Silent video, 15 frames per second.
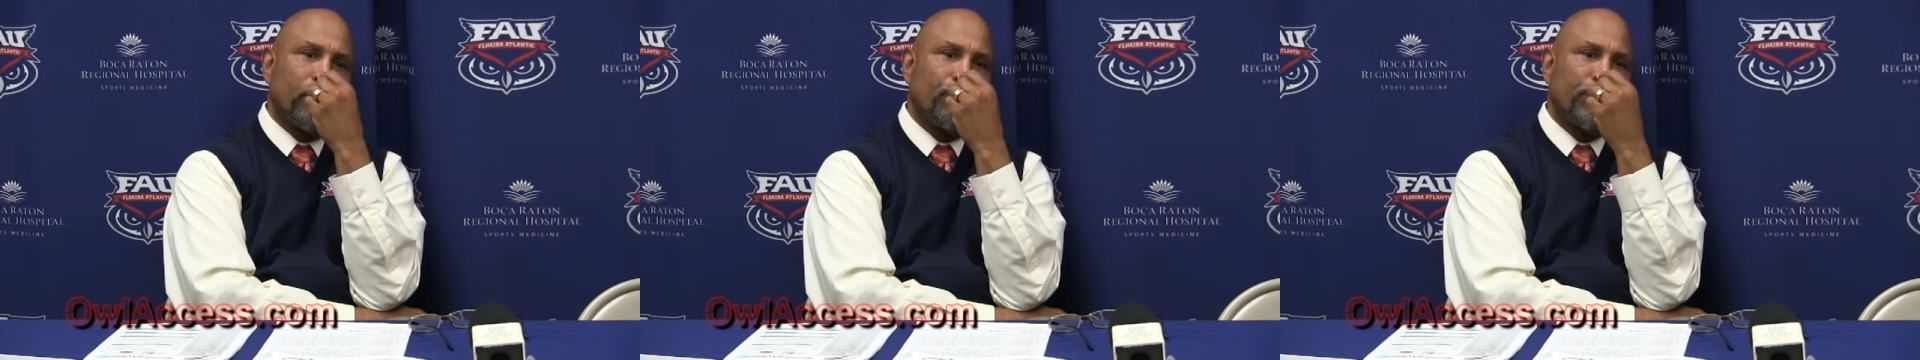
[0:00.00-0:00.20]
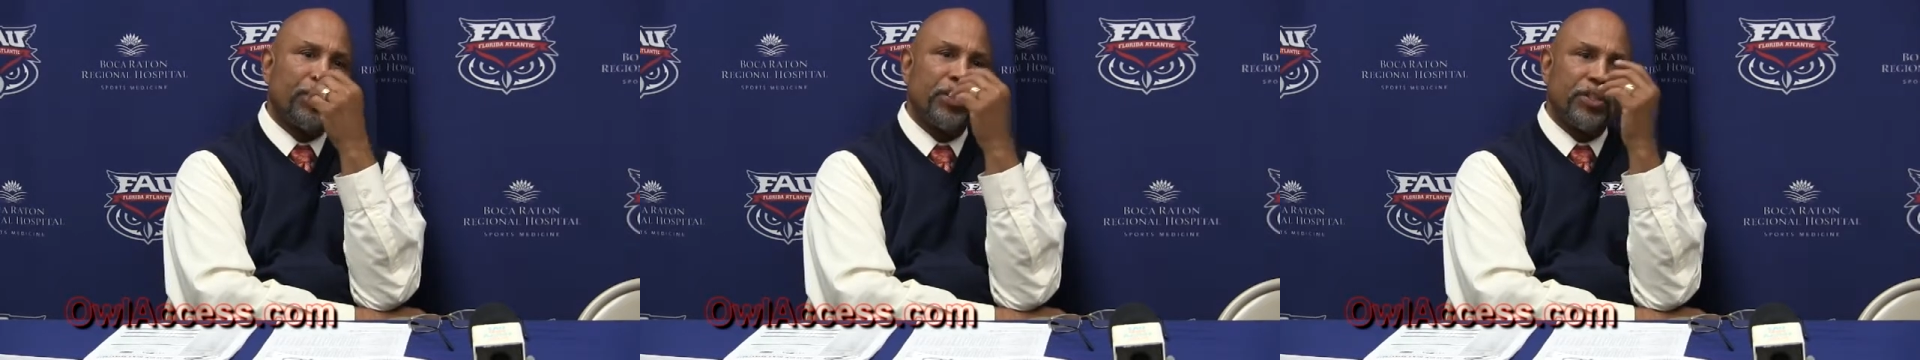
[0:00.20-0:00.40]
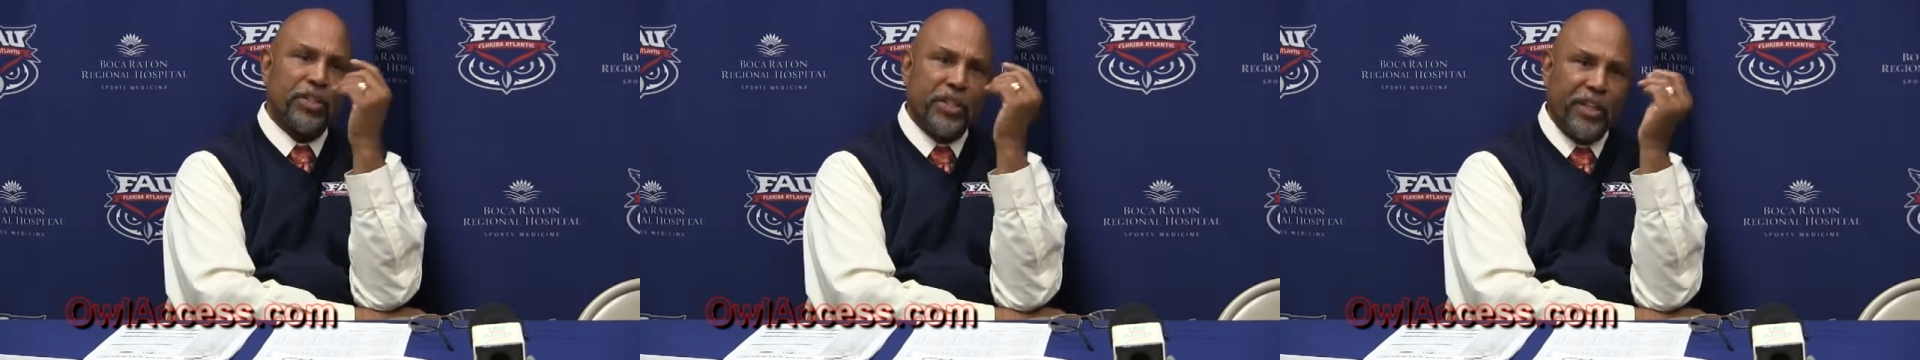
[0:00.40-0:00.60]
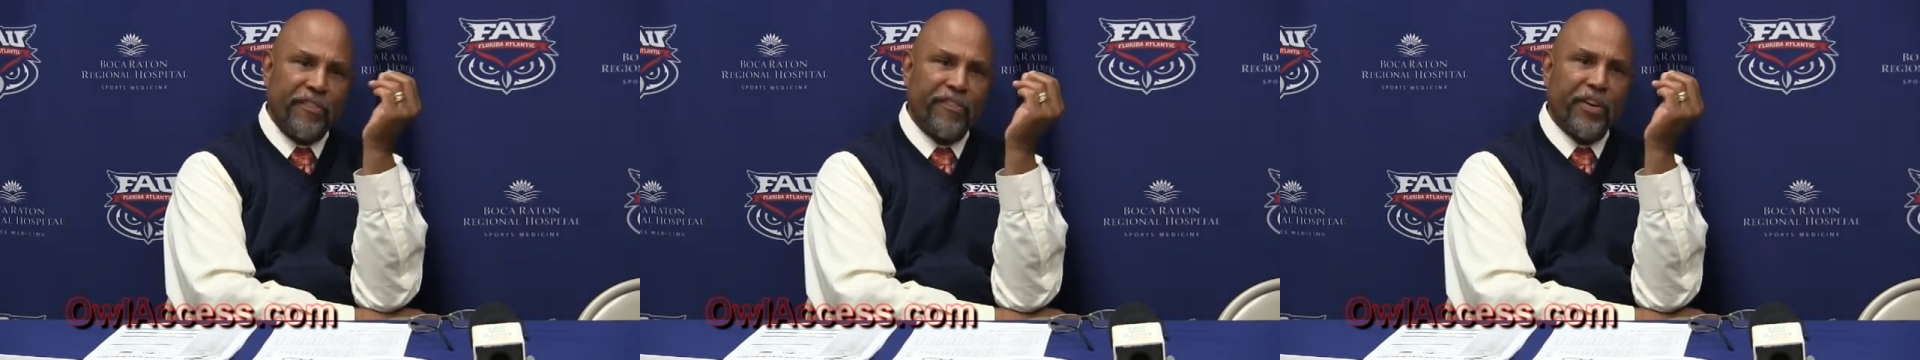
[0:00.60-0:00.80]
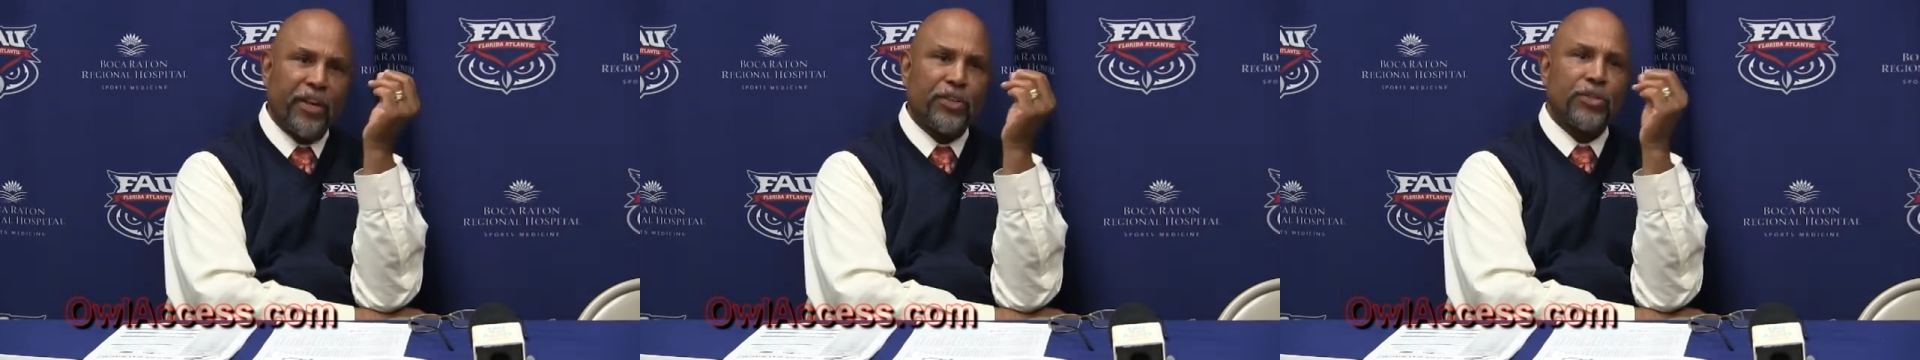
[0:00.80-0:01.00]
with his
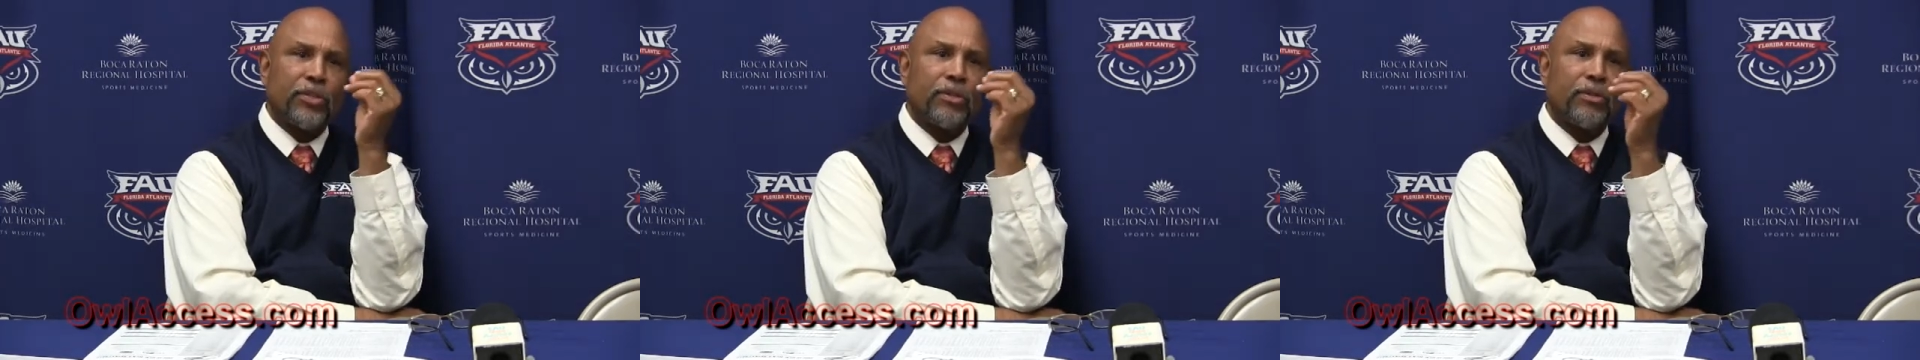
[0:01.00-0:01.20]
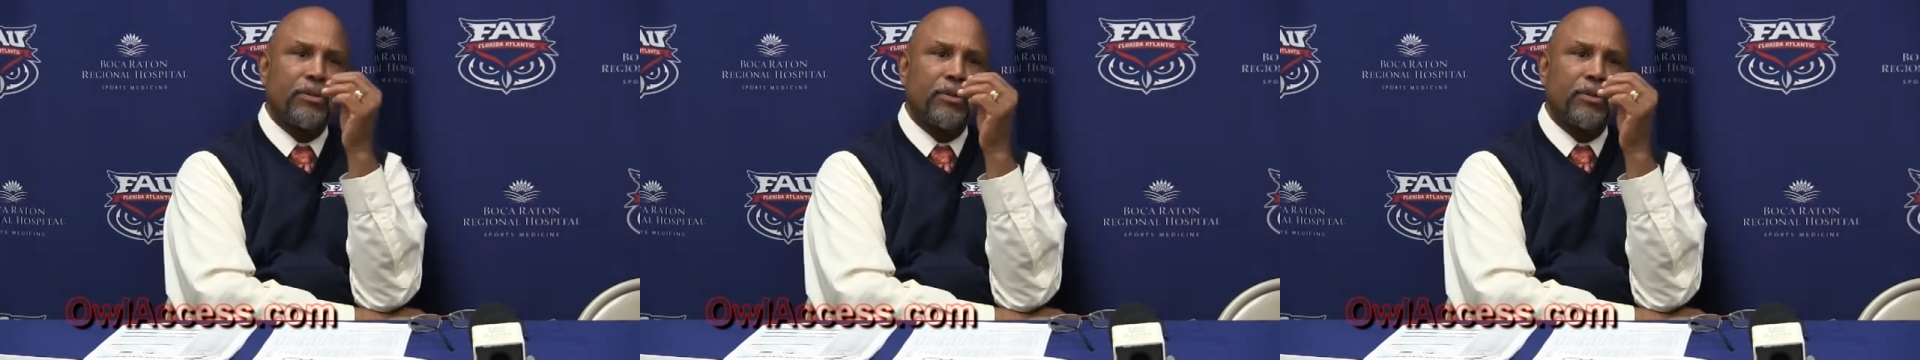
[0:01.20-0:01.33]
defense